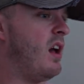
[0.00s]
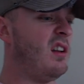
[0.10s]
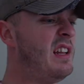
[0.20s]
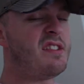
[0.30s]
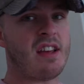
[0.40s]

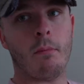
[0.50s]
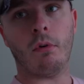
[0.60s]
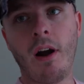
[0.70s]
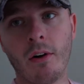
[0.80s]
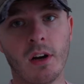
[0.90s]
at least
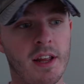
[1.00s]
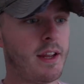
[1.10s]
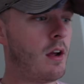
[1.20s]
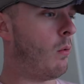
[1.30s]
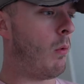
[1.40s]

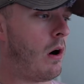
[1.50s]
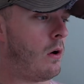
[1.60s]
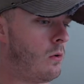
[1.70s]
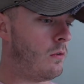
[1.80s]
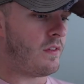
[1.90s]
temporarily,
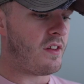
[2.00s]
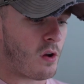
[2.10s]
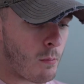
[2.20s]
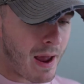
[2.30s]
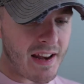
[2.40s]
while there's
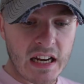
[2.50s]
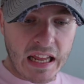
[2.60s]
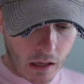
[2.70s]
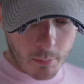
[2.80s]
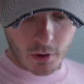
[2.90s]
no bed in
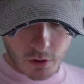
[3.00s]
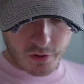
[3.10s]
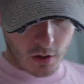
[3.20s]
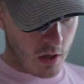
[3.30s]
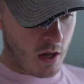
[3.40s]
here
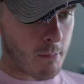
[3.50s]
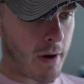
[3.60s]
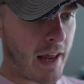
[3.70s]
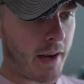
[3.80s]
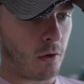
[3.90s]
because
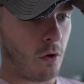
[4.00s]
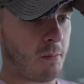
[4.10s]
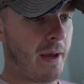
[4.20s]
my landlord's